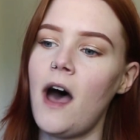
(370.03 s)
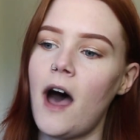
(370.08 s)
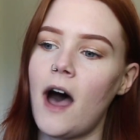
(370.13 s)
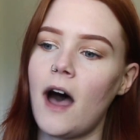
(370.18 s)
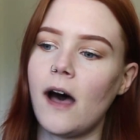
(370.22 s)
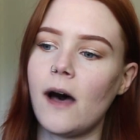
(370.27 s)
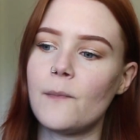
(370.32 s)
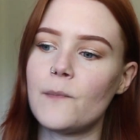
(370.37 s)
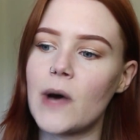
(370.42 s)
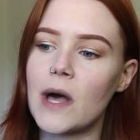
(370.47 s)

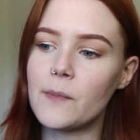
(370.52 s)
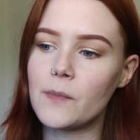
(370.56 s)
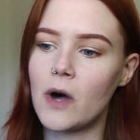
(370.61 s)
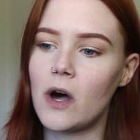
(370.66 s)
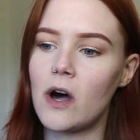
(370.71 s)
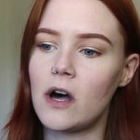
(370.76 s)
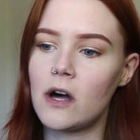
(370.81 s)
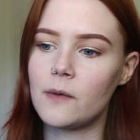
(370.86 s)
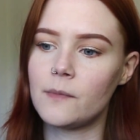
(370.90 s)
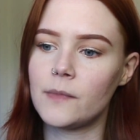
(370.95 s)
My
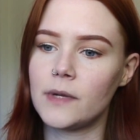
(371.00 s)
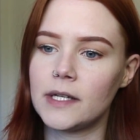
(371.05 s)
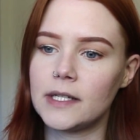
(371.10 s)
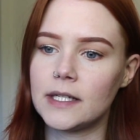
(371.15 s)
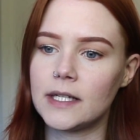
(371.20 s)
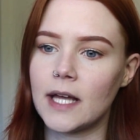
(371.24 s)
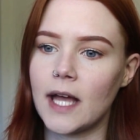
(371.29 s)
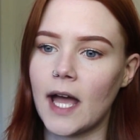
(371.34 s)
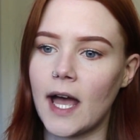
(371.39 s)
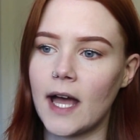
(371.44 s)
mom,
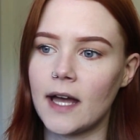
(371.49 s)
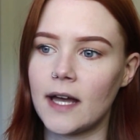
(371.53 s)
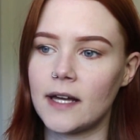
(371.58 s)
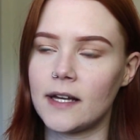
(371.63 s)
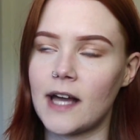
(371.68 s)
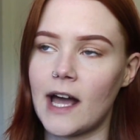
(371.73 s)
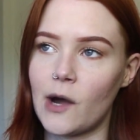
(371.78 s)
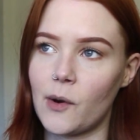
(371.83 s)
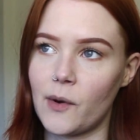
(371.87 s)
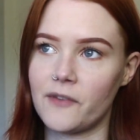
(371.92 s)

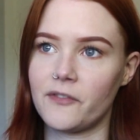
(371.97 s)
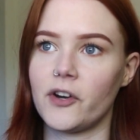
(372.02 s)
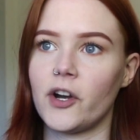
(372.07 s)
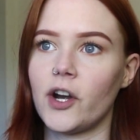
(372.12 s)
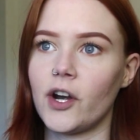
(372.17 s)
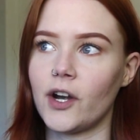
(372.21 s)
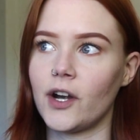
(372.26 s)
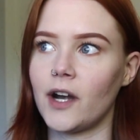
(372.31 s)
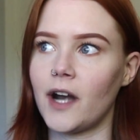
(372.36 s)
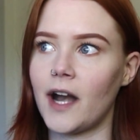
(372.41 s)

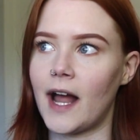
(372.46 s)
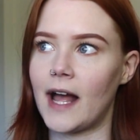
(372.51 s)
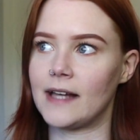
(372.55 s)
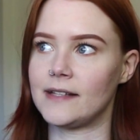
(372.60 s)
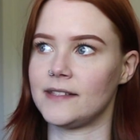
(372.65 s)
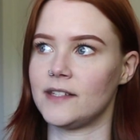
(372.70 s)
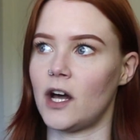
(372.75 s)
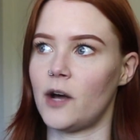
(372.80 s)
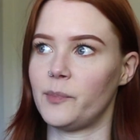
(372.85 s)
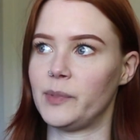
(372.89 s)
however,
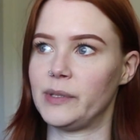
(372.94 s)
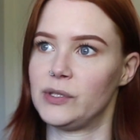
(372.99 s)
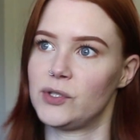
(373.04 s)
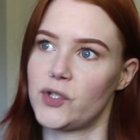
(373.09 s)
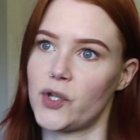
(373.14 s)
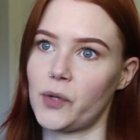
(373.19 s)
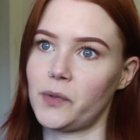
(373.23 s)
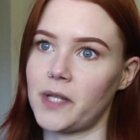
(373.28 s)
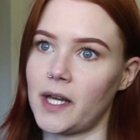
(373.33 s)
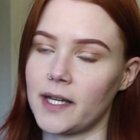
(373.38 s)
has not been
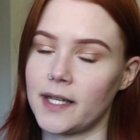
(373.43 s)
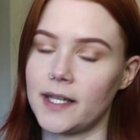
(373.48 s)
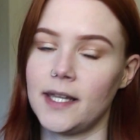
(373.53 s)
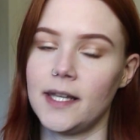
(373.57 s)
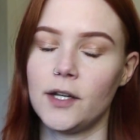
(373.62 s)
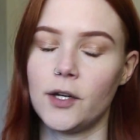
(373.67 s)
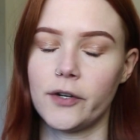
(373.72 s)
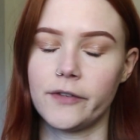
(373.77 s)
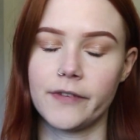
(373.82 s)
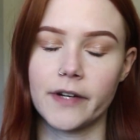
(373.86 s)
so
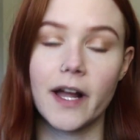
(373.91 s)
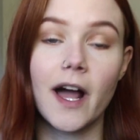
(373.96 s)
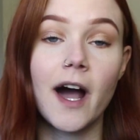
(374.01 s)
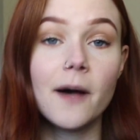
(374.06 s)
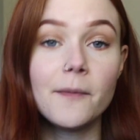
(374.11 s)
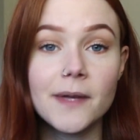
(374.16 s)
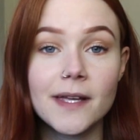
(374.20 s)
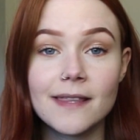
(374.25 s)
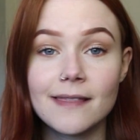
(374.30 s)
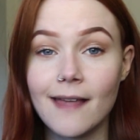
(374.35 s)
lucky in
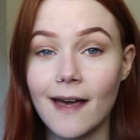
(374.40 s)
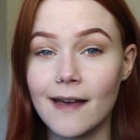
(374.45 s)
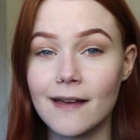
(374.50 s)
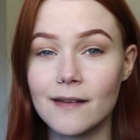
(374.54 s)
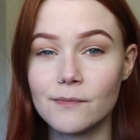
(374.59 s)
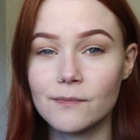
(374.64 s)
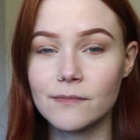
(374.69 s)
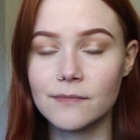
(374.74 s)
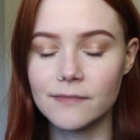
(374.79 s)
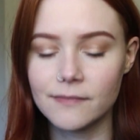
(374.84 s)
overcoming
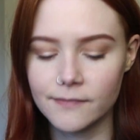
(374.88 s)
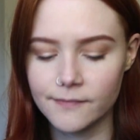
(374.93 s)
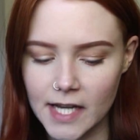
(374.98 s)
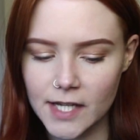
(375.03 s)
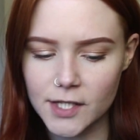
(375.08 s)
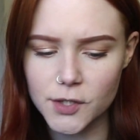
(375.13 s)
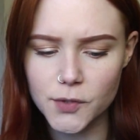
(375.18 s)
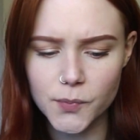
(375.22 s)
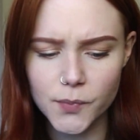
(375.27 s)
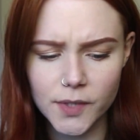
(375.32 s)
them.
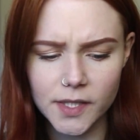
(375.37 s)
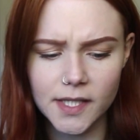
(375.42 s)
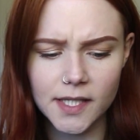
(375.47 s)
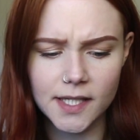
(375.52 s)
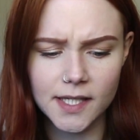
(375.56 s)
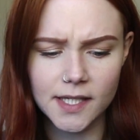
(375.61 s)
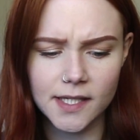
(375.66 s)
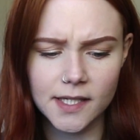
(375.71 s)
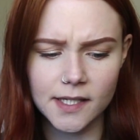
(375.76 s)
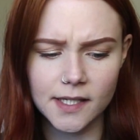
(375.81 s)
And it's
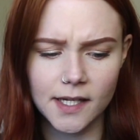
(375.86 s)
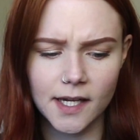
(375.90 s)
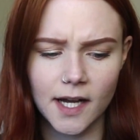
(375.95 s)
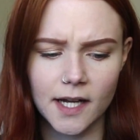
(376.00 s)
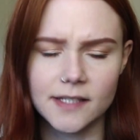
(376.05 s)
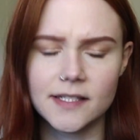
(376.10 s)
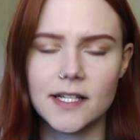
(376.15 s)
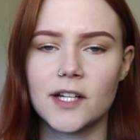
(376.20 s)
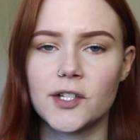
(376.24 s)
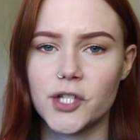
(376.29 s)
really
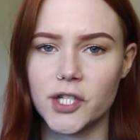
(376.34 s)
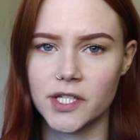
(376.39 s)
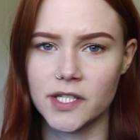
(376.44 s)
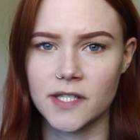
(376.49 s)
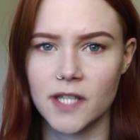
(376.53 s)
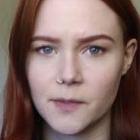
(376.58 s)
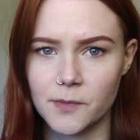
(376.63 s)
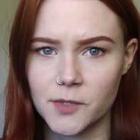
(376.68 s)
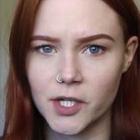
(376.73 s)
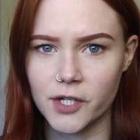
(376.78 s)
a touchy
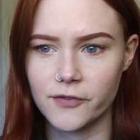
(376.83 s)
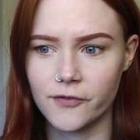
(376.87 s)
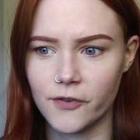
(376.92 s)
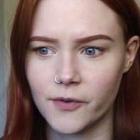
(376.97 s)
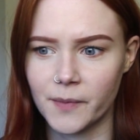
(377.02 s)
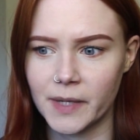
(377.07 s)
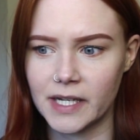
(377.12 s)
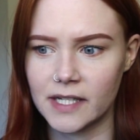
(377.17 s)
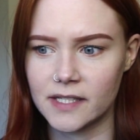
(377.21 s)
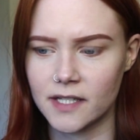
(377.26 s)
subject
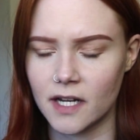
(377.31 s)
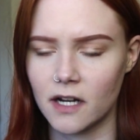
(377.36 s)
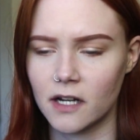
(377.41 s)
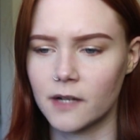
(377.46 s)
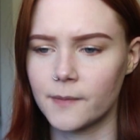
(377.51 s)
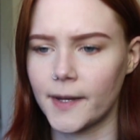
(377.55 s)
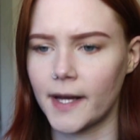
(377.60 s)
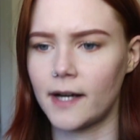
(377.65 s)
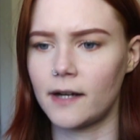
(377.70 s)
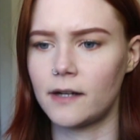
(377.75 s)
for me to
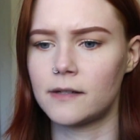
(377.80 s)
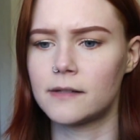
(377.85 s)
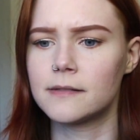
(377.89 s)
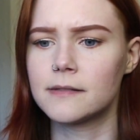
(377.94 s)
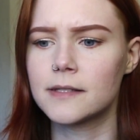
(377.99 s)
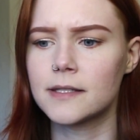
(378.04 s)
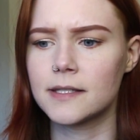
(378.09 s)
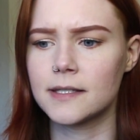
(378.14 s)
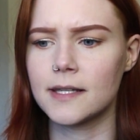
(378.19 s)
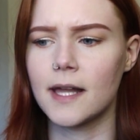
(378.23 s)
talk
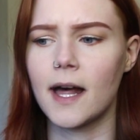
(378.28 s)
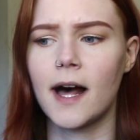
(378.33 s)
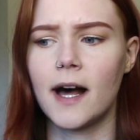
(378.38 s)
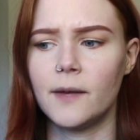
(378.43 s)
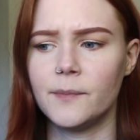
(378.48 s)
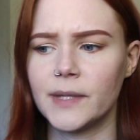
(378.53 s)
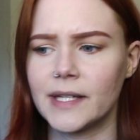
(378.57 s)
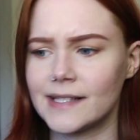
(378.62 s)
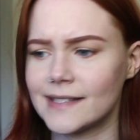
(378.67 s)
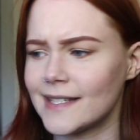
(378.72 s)
about
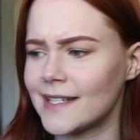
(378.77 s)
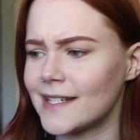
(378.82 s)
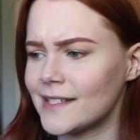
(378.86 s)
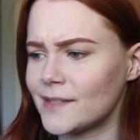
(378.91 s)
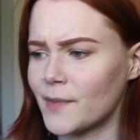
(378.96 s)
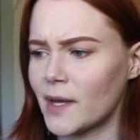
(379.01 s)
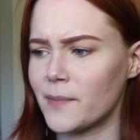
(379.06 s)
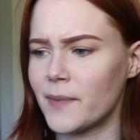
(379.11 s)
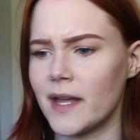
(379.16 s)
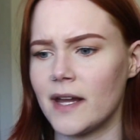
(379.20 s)
because it
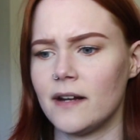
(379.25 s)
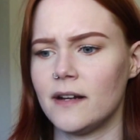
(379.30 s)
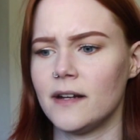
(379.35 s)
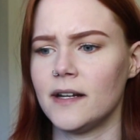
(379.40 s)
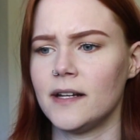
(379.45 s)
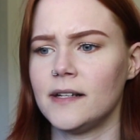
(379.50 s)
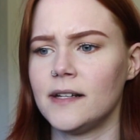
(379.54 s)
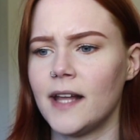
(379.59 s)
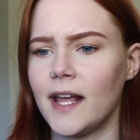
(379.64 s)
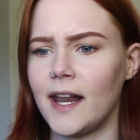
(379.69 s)
is my
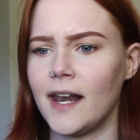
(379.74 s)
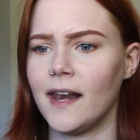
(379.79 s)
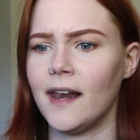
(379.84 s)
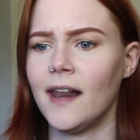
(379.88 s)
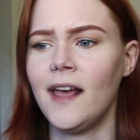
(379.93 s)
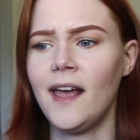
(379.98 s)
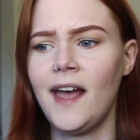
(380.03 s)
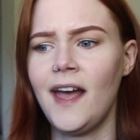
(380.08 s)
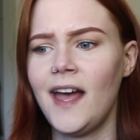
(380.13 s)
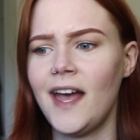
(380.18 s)
parent,
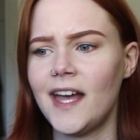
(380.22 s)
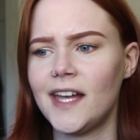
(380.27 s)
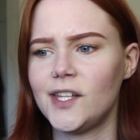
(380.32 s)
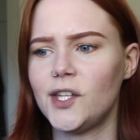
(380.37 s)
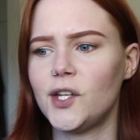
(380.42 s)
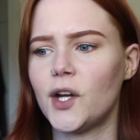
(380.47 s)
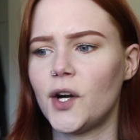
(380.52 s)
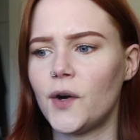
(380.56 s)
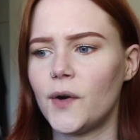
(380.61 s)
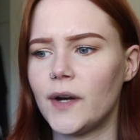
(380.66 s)
and
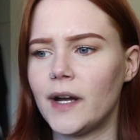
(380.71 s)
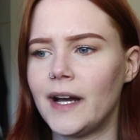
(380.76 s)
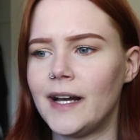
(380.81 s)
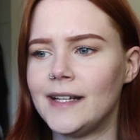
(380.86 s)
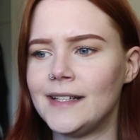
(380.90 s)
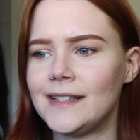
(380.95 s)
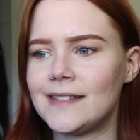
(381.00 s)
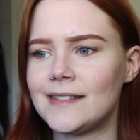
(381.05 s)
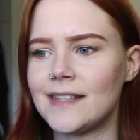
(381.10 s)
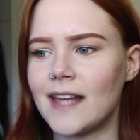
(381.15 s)
you know,
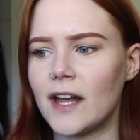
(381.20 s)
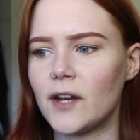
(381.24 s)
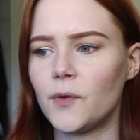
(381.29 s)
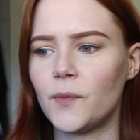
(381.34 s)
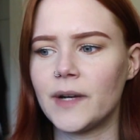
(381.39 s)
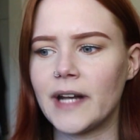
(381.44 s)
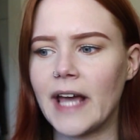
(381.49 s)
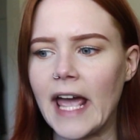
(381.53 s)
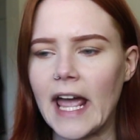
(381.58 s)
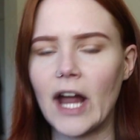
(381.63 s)
I don't
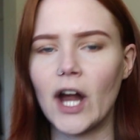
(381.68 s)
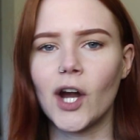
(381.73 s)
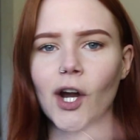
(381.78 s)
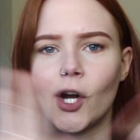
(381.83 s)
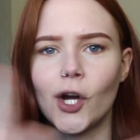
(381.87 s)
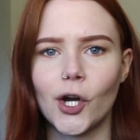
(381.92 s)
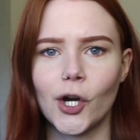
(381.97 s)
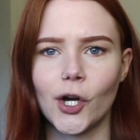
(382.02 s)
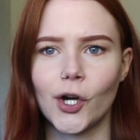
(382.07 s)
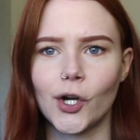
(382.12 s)
want to
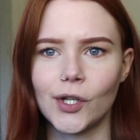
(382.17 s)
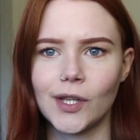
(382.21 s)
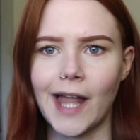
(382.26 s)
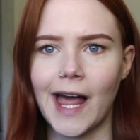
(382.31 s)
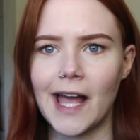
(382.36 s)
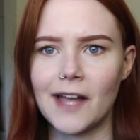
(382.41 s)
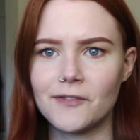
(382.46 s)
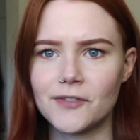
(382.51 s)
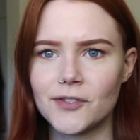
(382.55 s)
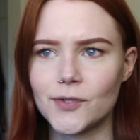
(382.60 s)
air her
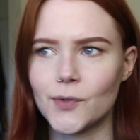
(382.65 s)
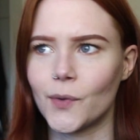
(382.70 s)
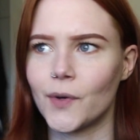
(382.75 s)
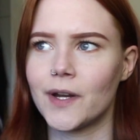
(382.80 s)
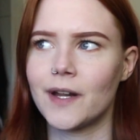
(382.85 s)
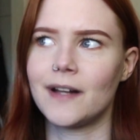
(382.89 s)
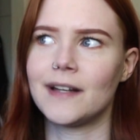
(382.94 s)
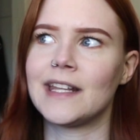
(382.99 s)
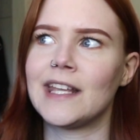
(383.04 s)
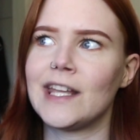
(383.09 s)
life
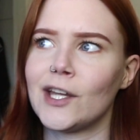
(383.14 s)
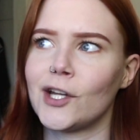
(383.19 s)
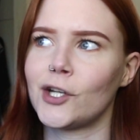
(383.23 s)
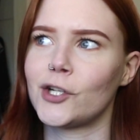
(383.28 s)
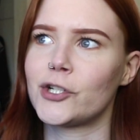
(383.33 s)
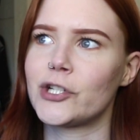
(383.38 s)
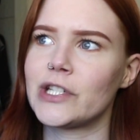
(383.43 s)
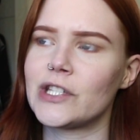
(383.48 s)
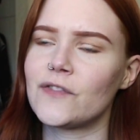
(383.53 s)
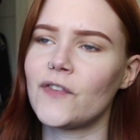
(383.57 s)
story on
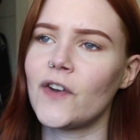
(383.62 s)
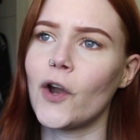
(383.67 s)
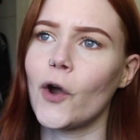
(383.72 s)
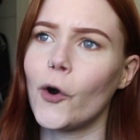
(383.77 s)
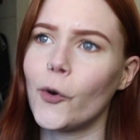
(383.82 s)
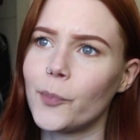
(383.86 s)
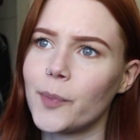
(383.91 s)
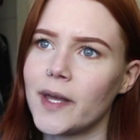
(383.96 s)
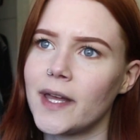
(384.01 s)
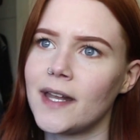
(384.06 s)
here. She's very
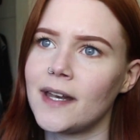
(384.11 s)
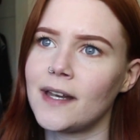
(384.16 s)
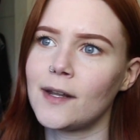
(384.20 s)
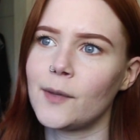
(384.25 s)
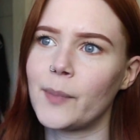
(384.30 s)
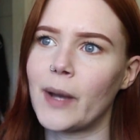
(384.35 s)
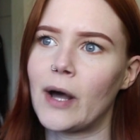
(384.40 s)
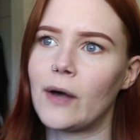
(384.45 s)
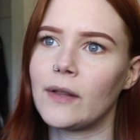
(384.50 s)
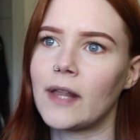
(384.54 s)
open
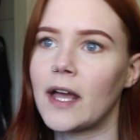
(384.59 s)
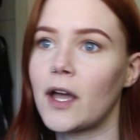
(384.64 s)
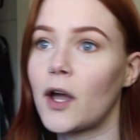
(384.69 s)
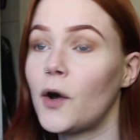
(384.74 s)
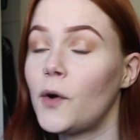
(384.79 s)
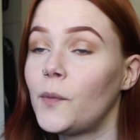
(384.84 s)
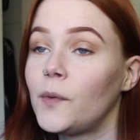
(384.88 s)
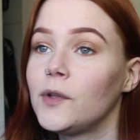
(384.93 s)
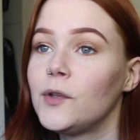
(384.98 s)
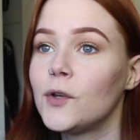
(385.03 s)
about like,
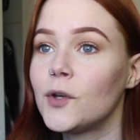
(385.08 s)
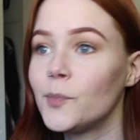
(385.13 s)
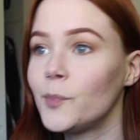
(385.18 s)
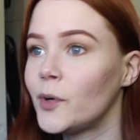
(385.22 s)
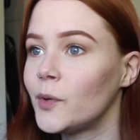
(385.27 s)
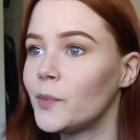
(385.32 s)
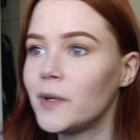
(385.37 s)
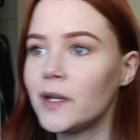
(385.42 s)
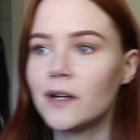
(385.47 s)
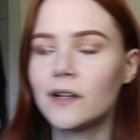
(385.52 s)
oh, well, you can
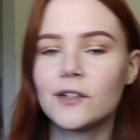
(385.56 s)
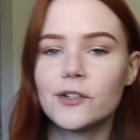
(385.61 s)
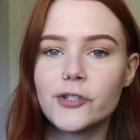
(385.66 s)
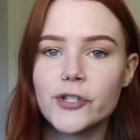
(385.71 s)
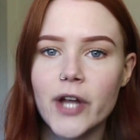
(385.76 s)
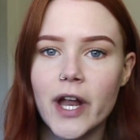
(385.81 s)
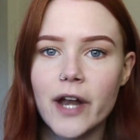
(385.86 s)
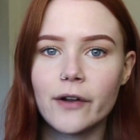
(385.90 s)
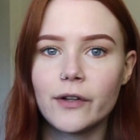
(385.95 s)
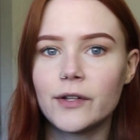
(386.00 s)
put me on your
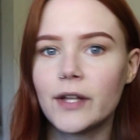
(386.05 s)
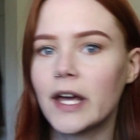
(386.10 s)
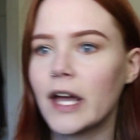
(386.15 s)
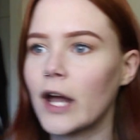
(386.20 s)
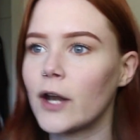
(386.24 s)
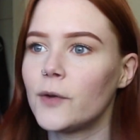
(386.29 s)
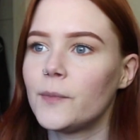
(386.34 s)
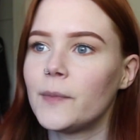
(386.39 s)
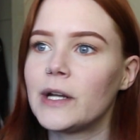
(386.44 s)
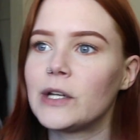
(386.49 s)
channel. Like,
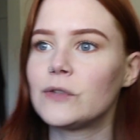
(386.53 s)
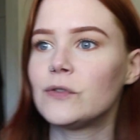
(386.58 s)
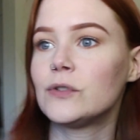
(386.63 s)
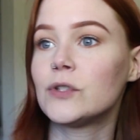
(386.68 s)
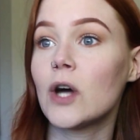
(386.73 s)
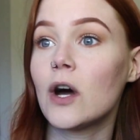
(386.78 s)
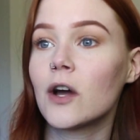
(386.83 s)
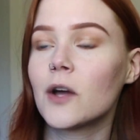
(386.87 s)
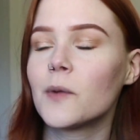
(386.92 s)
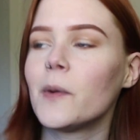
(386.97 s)
I don't mind if you
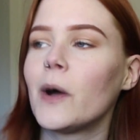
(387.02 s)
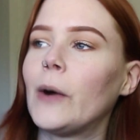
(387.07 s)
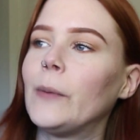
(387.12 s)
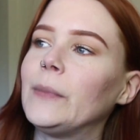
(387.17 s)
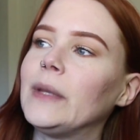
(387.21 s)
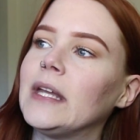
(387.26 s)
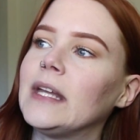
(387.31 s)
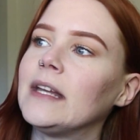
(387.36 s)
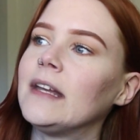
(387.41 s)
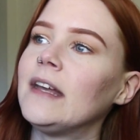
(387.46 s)
talk about
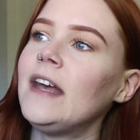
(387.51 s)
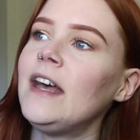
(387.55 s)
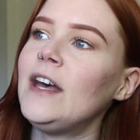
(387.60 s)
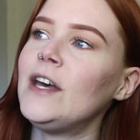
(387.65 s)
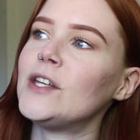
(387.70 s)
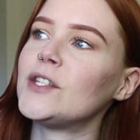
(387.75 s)
me.